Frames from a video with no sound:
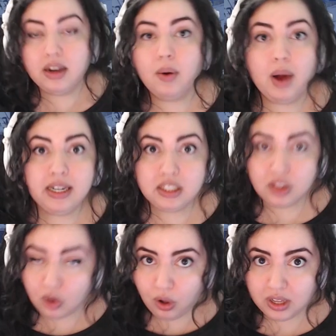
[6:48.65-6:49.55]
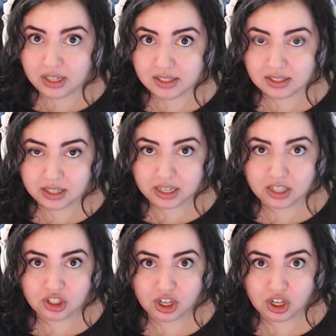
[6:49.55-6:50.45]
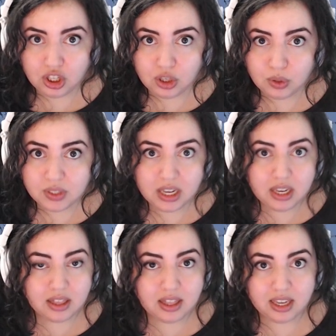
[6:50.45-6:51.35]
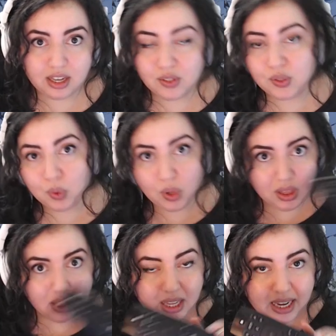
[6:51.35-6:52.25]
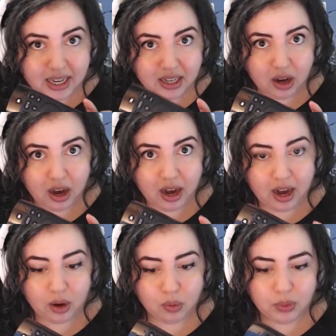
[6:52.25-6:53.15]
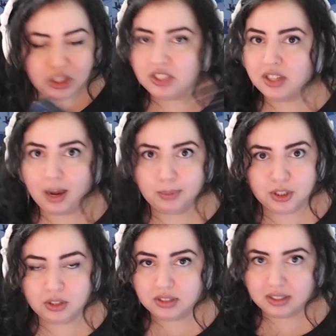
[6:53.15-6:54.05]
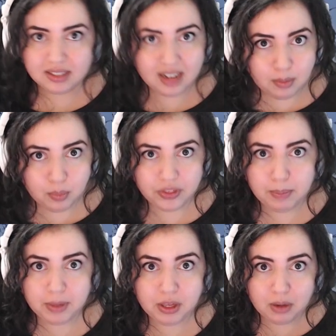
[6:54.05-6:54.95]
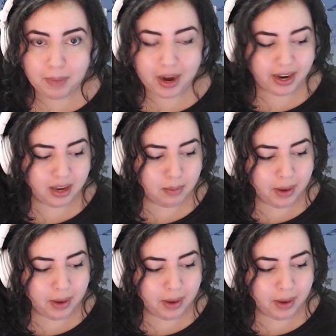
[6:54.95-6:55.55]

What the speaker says: Now, I did the whole installation using the Azulle link, which is optional. It doesn't come with it, but you could buy it.